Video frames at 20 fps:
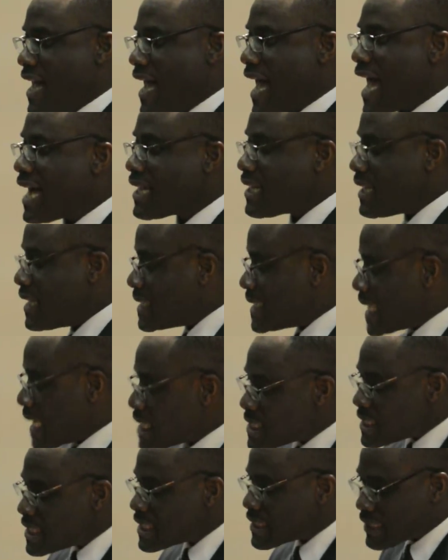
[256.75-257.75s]
I
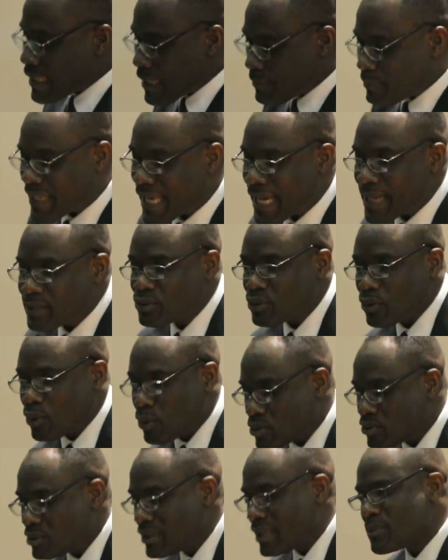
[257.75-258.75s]
clandestinely began to
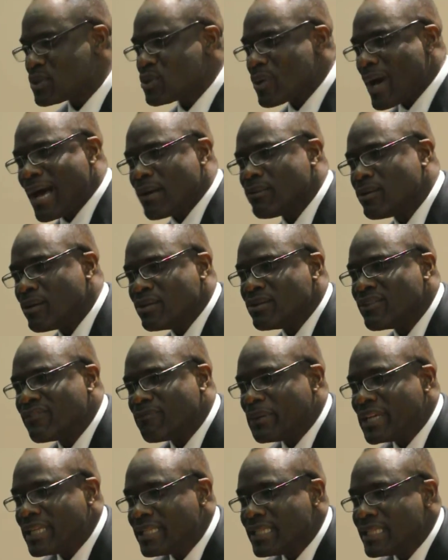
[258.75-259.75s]
go to them, so how long you been